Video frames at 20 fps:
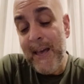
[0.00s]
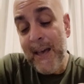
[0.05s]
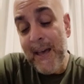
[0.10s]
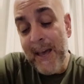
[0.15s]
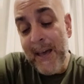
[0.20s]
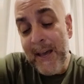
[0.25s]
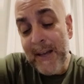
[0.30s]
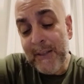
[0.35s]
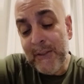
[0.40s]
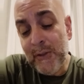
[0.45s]

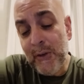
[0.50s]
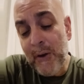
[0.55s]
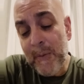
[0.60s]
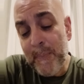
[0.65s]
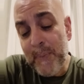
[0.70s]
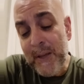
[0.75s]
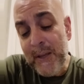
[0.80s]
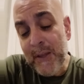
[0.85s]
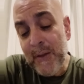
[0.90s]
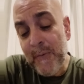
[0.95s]

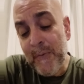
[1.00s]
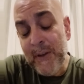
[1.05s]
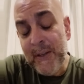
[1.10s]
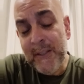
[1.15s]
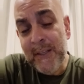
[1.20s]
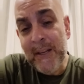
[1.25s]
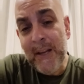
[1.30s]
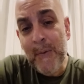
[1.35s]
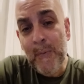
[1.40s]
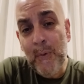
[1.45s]
XRP, the
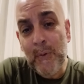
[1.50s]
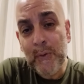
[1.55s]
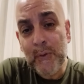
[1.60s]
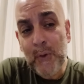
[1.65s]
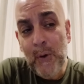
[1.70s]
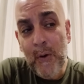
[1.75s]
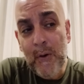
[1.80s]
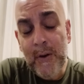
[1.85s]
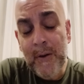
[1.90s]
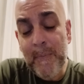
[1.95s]
reason they won't
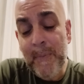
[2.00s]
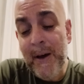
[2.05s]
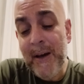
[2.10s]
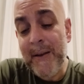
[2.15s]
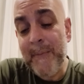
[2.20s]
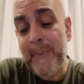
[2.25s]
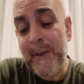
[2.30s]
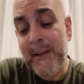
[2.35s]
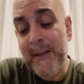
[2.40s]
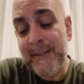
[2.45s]
talk about
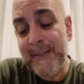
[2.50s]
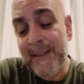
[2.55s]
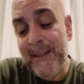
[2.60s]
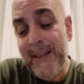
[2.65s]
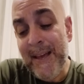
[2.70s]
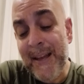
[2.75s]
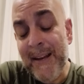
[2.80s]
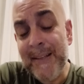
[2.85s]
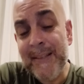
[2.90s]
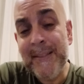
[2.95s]
it, because
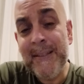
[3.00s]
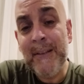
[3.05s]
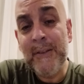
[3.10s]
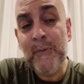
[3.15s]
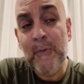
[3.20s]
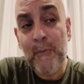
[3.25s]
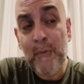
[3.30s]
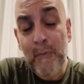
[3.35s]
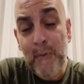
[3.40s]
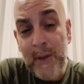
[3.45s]
that is the
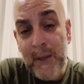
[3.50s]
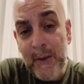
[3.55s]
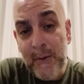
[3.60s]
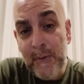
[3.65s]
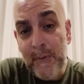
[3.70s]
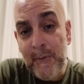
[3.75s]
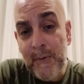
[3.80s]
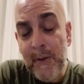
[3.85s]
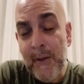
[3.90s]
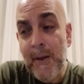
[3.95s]

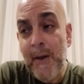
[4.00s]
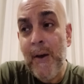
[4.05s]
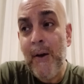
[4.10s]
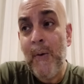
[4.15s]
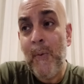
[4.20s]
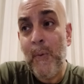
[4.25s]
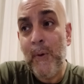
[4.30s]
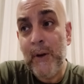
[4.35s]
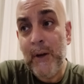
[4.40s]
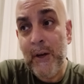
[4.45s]
real
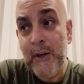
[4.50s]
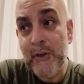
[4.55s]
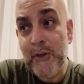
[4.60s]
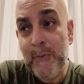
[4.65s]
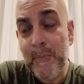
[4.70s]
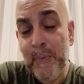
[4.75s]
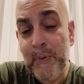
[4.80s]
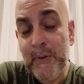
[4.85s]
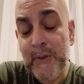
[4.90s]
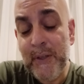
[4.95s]

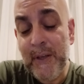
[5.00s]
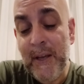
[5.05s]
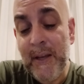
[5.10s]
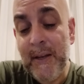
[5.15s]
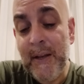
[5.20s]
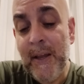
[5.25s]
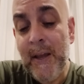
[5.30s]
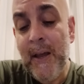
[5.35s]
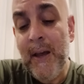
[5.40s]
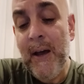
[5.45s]

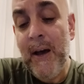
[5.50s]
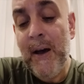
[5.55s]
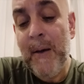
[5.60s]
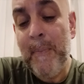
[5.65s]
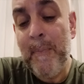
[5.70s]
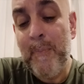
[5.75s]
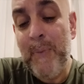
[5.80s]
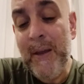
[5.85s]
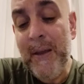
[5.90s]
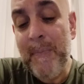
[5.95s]
100%
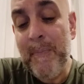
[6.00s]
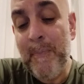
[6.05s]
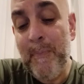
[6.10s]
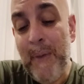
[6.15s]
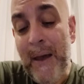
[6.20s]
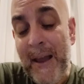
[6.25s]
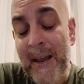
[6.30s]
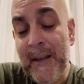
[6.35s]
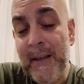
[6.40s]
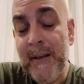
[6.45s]
big
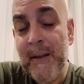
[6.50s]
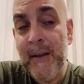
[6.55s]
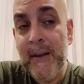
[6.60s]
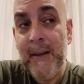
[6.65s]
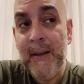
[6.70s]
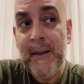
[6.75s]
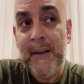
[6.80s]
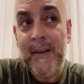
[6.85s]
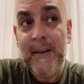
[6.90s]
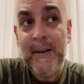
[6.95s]
bank
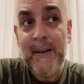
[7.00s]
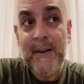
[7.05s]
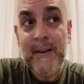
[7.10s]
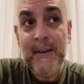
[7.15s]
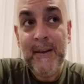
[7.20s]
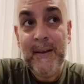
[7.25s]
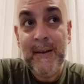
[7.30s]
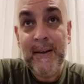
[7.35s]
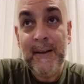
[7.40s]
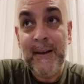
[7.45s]

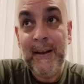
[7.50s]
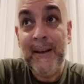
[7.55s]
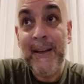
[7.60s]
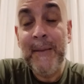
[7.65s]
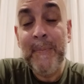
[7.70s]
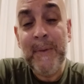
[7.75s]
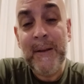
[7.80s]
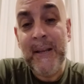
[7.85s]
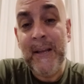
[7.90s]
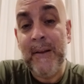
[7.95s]

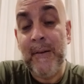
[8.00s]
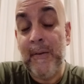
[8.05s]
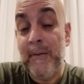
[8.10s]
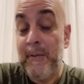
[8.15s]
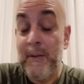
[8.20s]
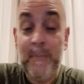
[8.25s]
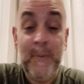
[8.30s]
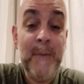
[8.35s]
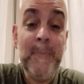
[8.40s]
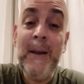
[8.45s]
eliminator.
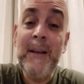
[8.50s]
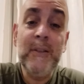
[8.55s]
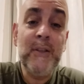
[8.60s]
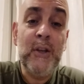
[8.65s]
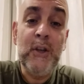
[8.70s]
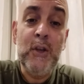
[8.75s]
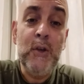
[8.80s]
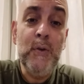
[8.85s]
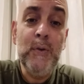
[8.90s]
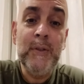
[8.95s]
The big banks
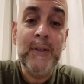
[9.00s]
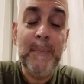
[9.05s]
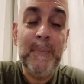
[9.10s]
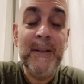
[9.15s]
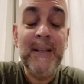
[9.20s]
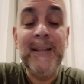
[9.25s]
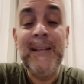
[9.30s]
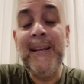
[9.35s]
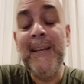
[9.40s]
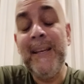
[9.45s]
could use it, but
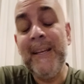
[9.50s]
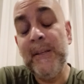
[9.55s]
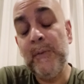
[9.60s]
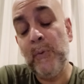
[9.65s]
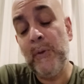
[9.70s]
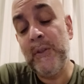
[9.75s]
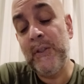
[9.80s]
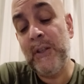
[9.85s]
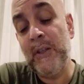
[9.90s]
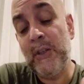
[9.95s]
the thing is,
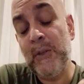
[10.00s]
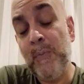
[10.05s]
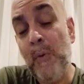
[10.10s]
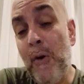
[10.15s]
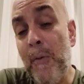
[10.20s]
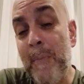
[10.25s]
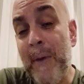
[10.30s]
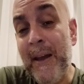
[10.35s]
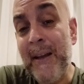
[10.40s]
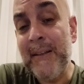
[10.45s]
once the
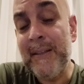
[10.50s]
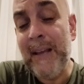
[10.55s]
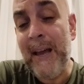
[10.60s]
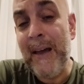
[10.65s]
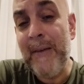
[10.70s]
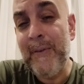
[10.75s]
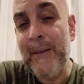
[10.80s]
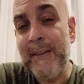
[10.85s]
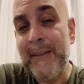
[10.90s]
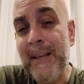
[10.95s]
small banks
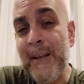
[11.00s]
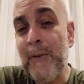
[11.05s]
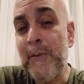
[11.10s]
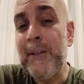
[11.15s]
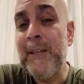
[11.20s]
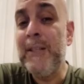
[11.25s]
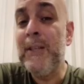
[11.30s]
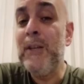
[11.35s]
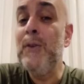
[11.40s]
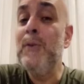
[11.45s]
have it, they don't
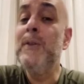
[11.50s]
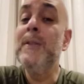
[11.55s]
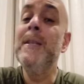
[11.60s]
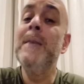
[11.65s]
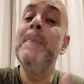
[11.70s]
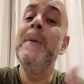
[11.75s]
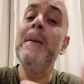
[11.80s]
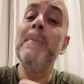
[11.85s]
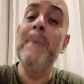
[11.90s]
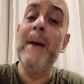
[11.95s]
need to use
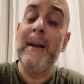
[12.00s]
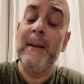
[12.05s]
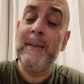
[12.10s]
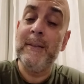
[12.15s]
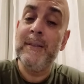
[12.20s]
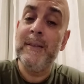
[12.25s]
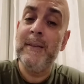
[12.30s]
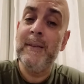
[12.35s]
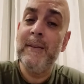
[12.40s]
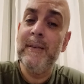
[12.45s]
the big
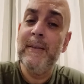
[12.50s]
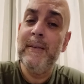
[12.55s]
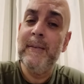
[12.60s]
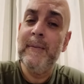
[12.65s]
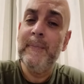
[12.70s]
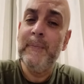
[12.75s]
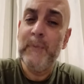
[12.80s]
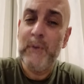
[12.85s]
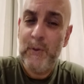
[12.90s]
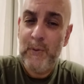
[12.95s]
banks.
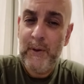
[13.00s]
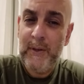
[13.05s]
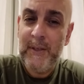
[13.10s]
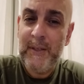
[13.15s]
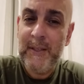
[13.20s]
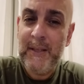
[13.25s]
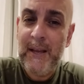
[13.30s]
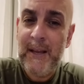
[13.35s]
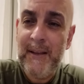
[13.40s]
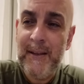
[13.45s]
Do you
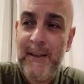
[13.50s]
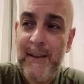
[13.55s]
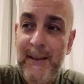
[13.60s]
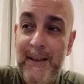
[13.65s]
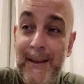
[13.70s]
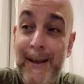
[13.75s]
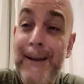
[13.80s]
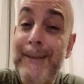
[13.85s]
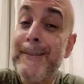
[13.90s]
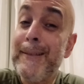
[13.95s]
understand?
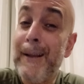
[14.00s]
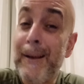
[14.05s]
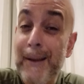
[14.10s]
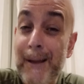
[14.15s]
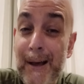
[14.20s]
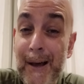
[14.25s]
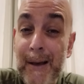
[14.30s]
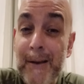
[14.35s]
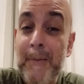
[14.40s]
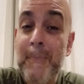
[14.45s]
That's a
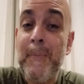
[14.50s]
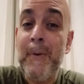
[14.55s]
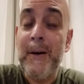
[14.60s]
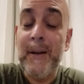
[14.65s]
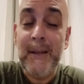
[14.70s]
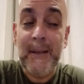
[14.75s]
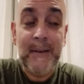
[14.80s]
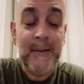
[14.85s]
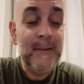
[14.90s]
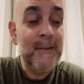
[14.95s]
lot of
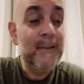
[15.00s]
money.